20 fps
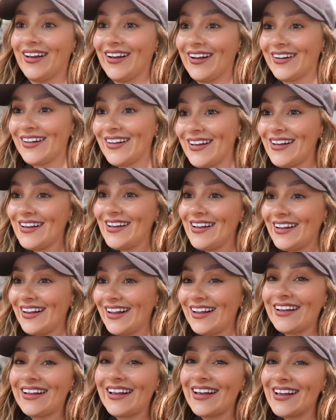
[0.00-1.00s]
you
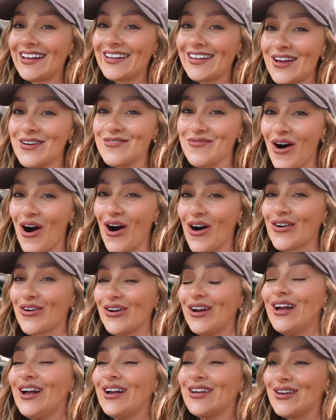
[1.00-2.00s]

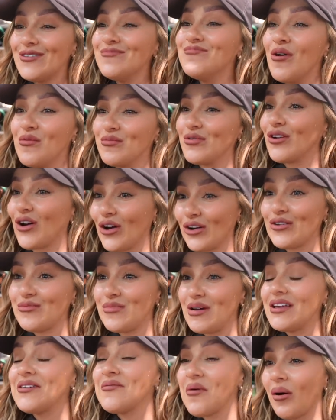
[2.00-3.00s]
are, you, mum, you've got to
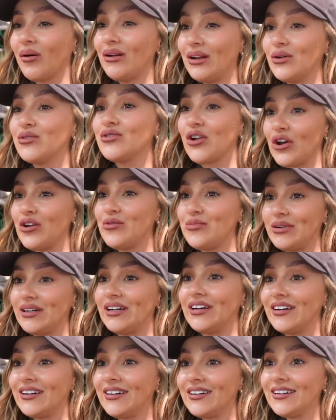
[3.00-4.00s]
admit you are a little
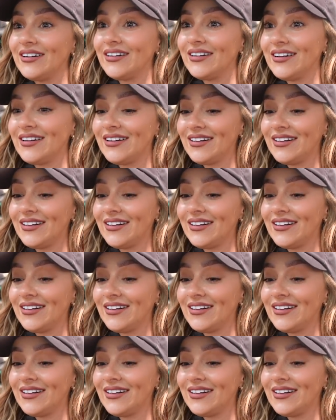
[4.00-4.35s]
doper. Are you